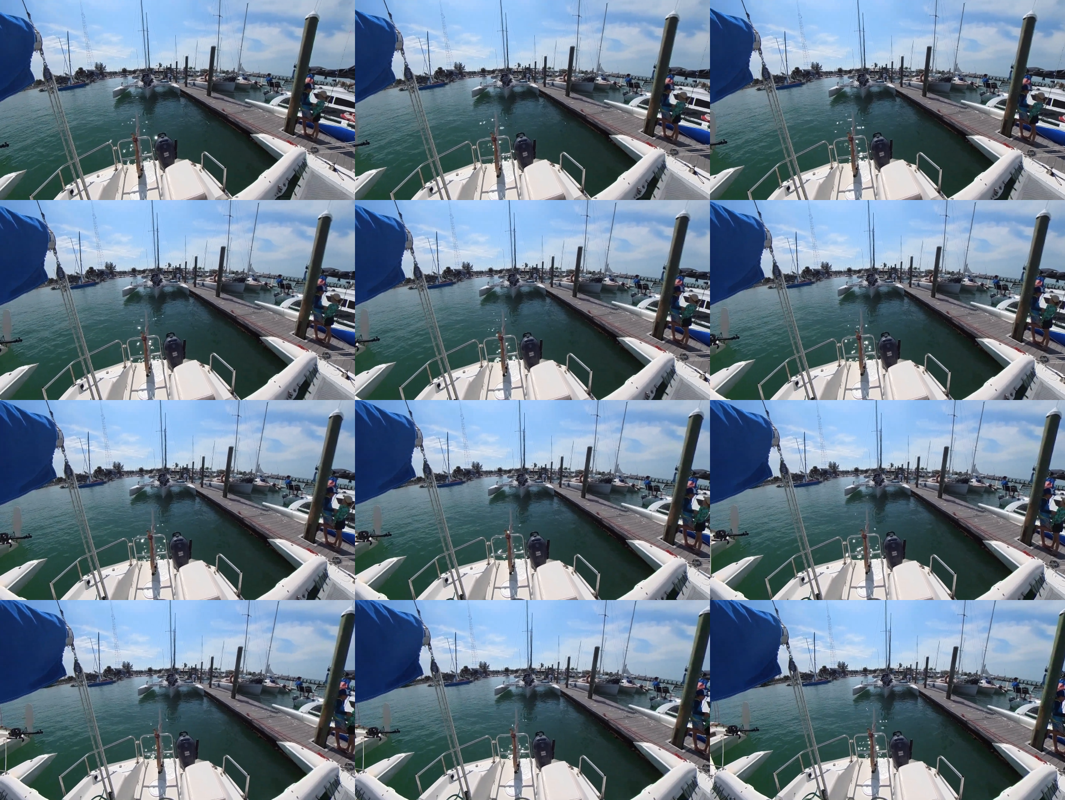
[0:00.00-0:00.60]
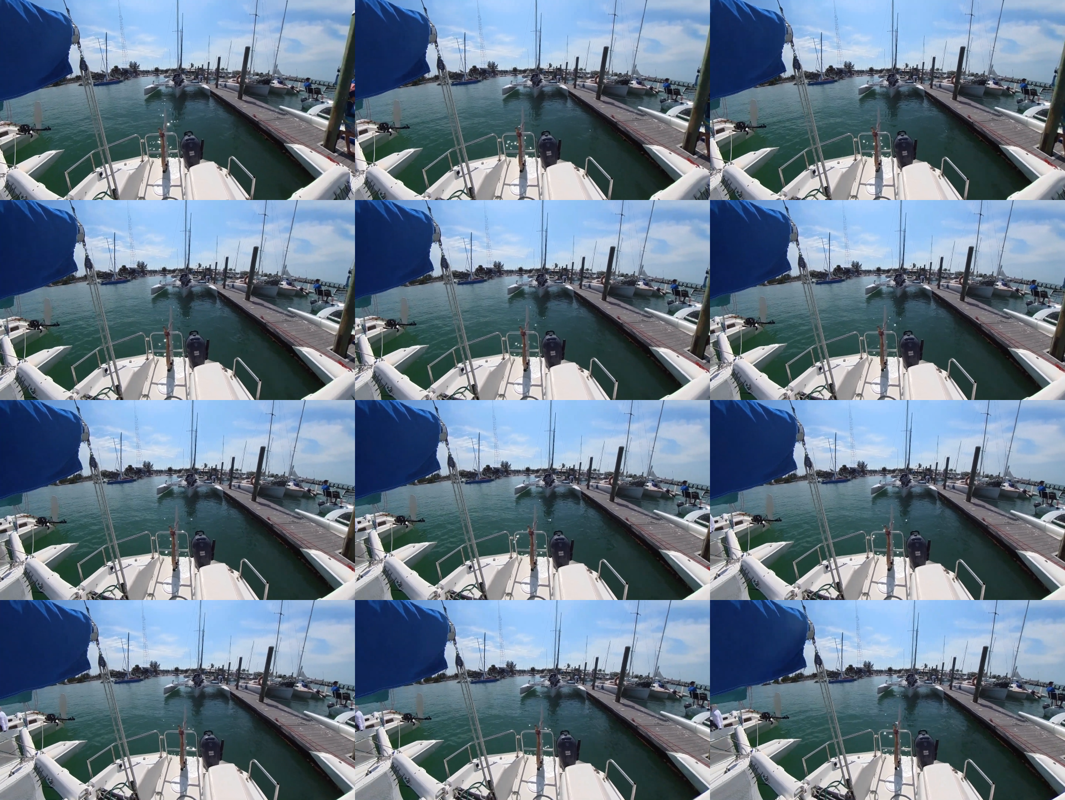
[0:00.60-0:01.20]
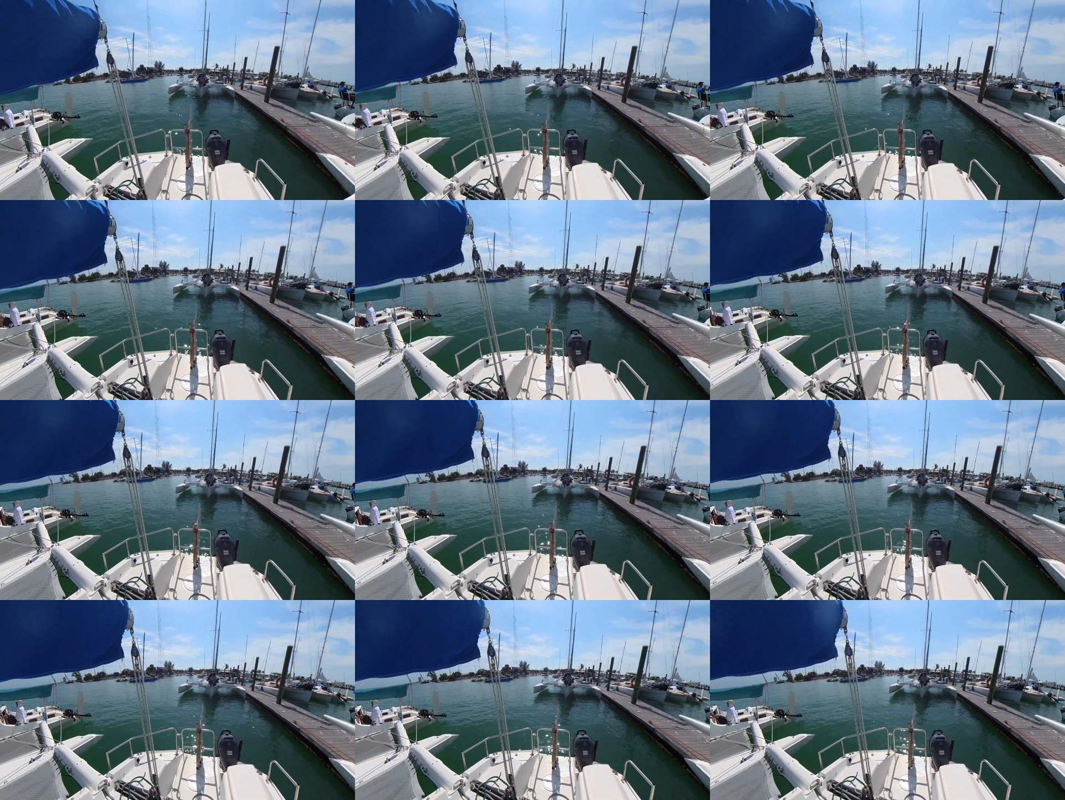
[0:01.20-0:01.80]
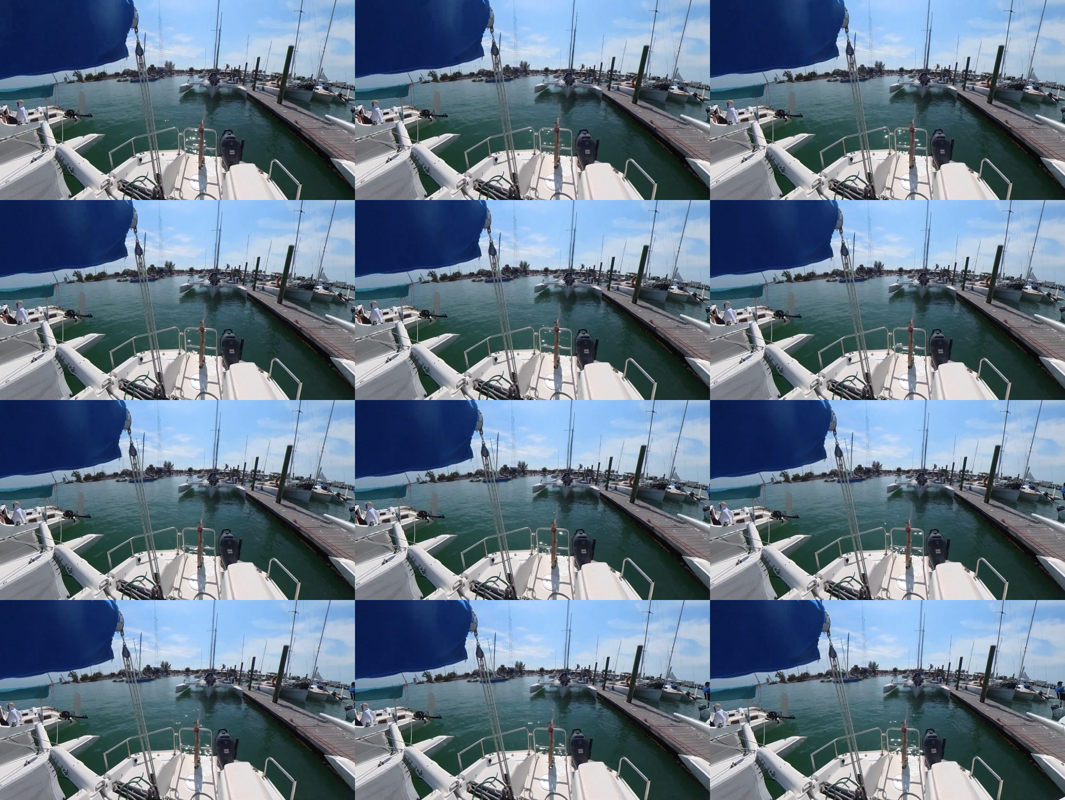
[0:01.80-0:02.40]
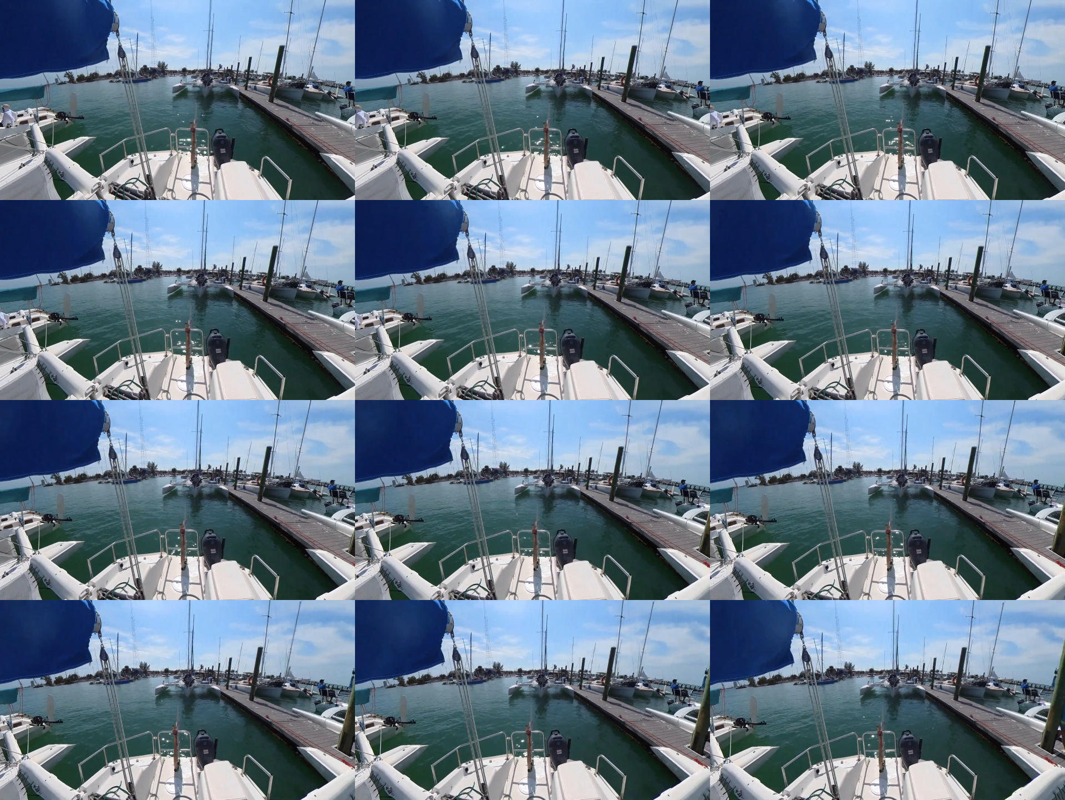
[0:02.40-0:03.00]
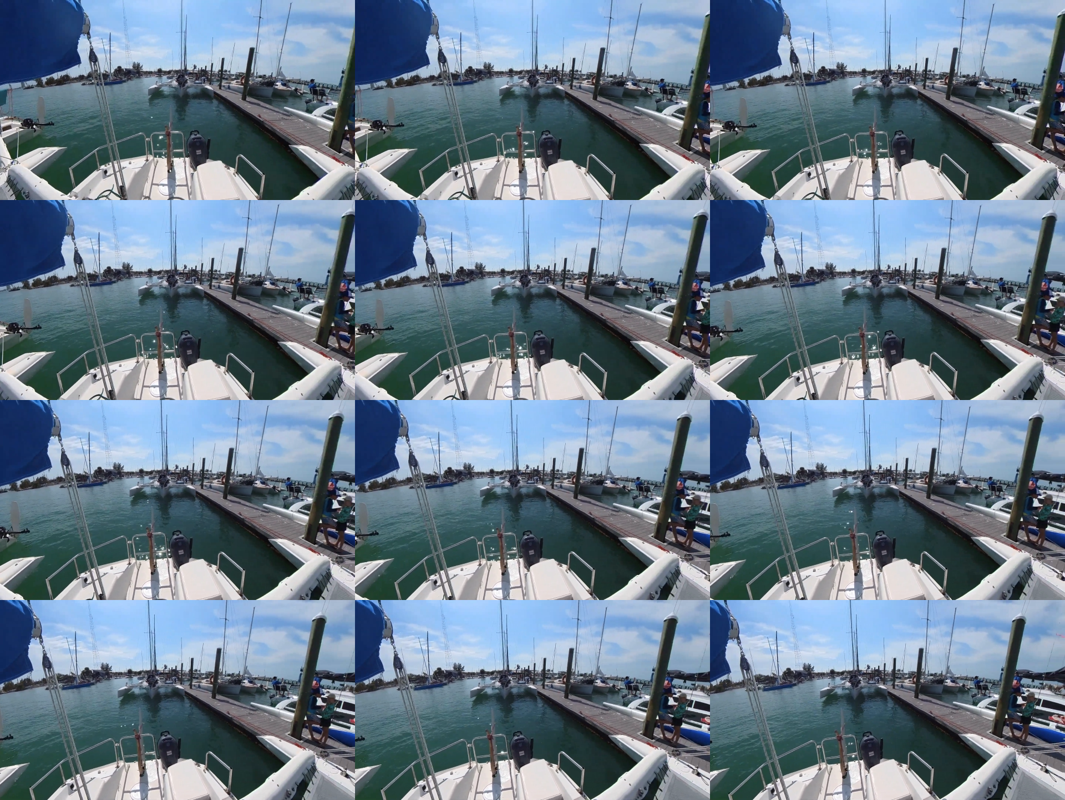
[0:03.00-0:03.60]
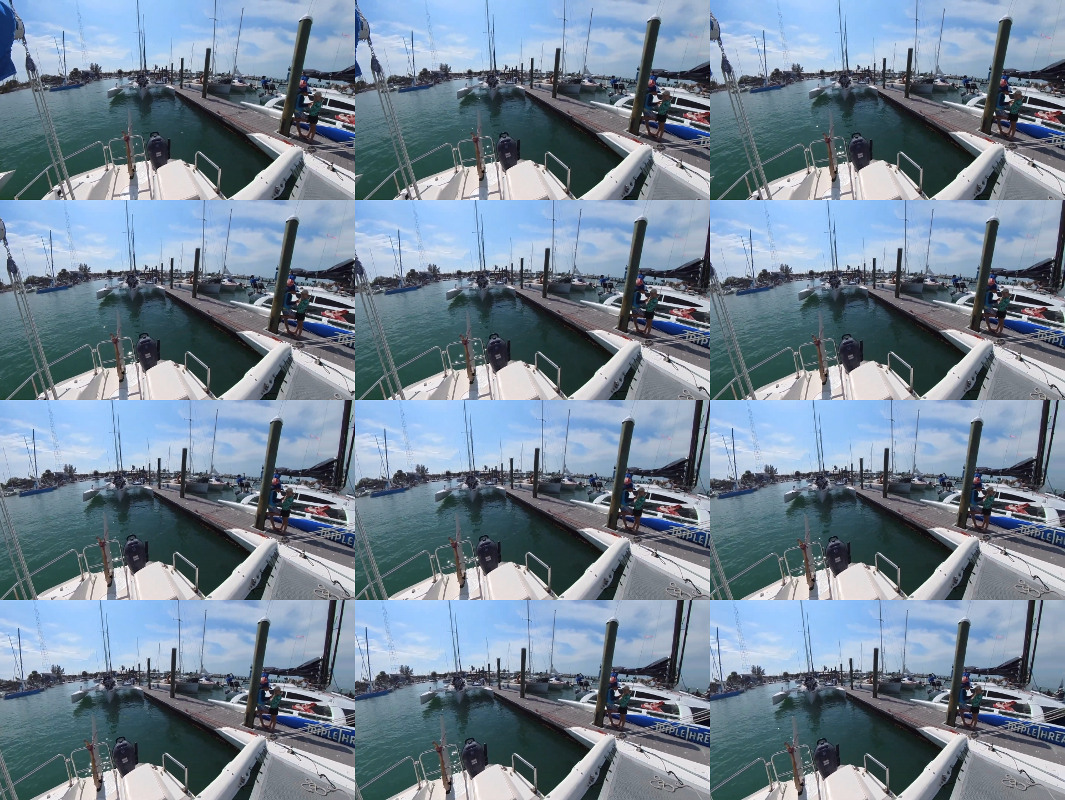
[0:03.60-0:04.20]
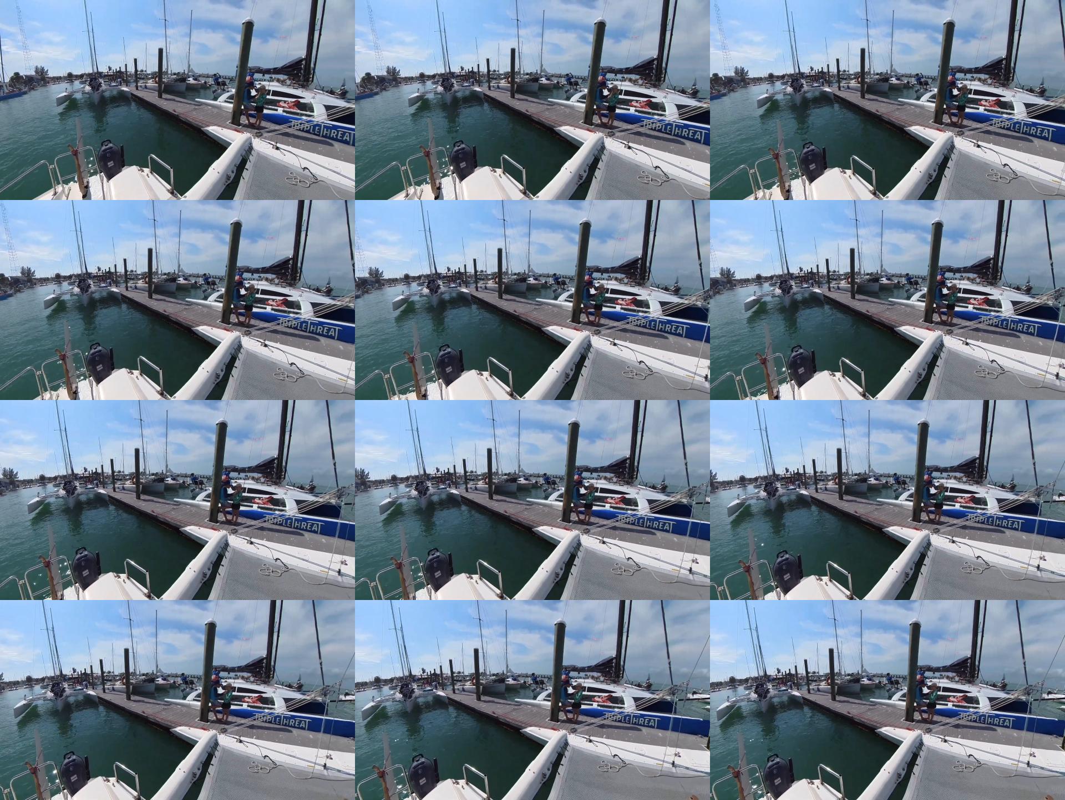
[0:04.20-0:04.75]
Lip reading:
(no speaker visible)